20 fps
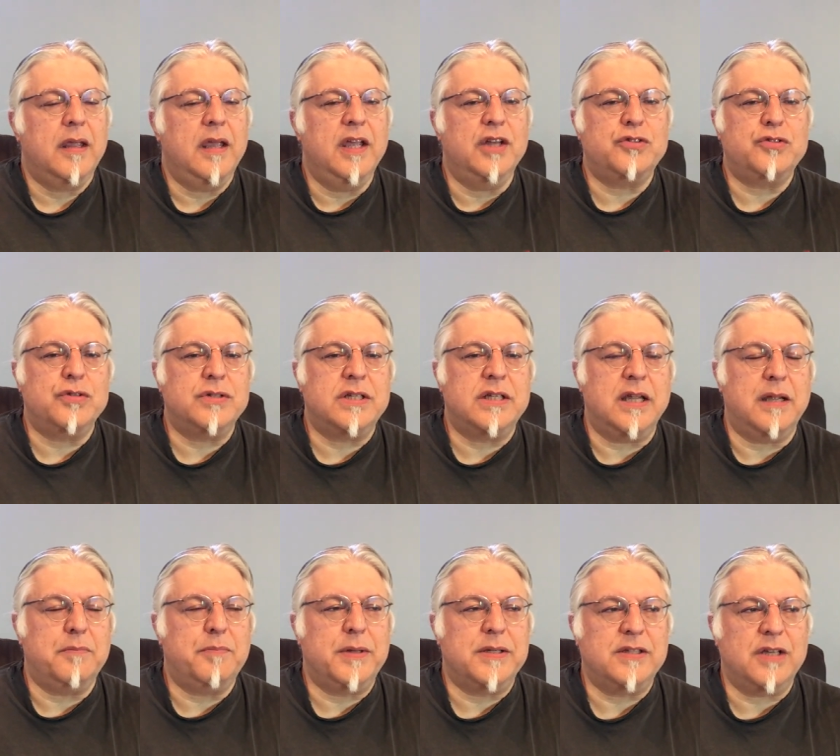
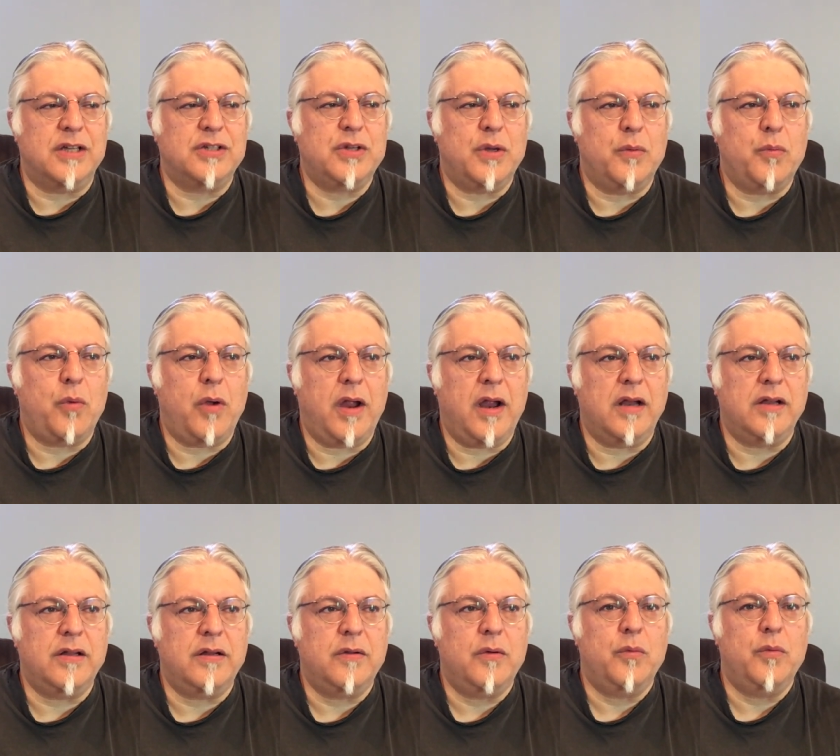interesting position
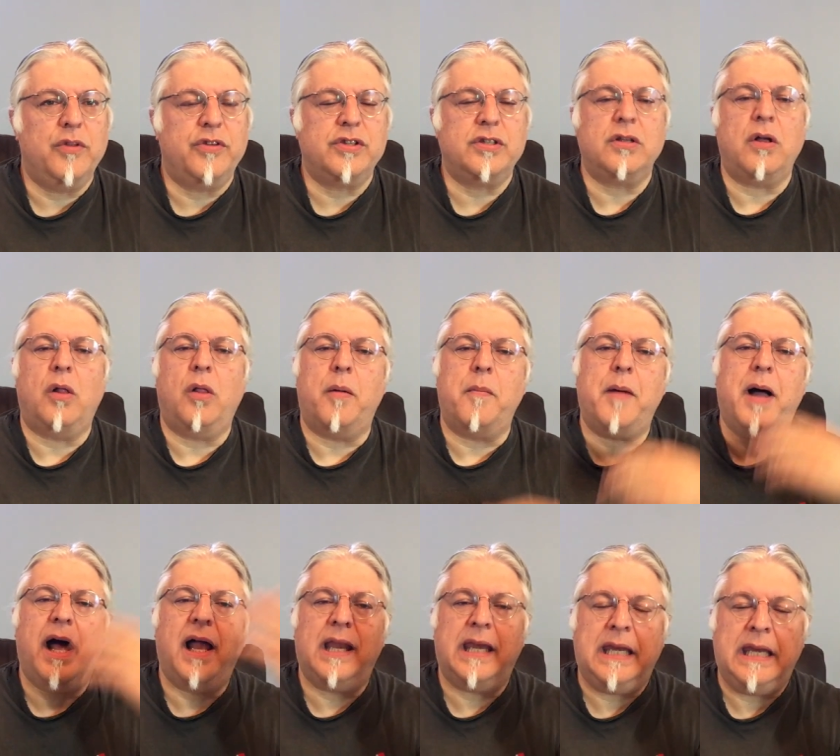where, with
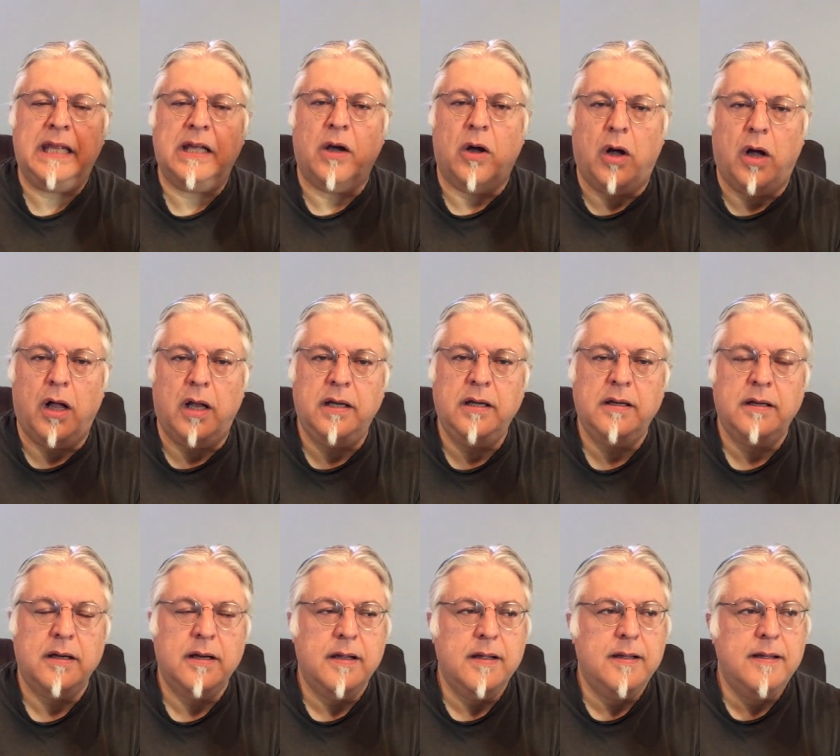Soleimani gone,
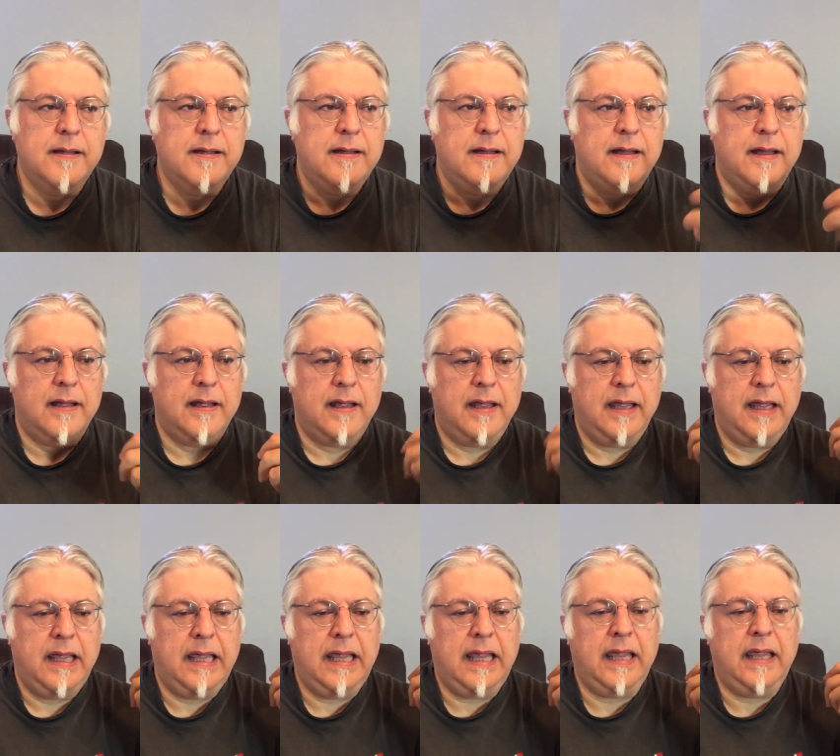
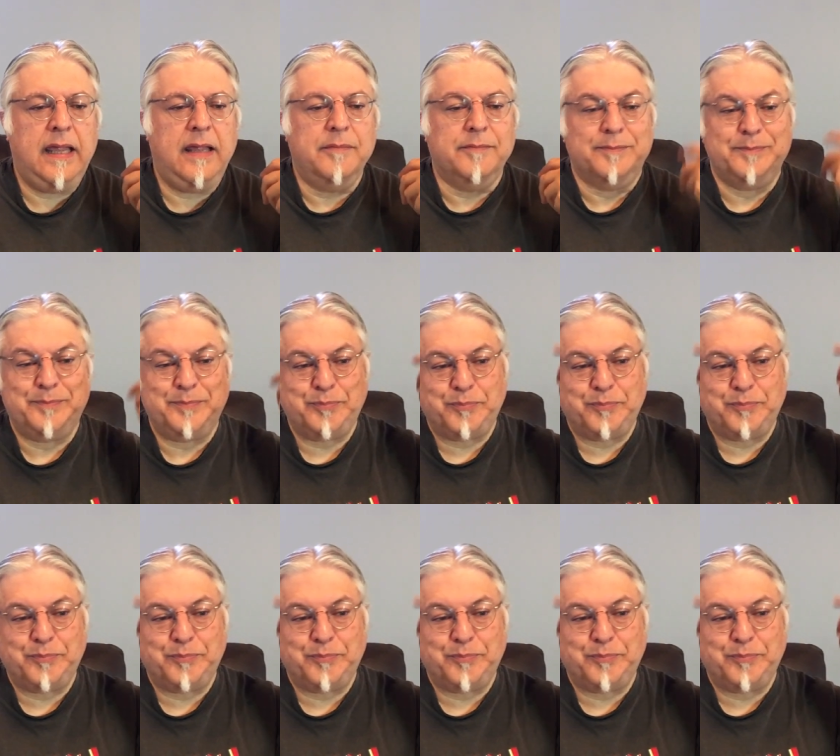he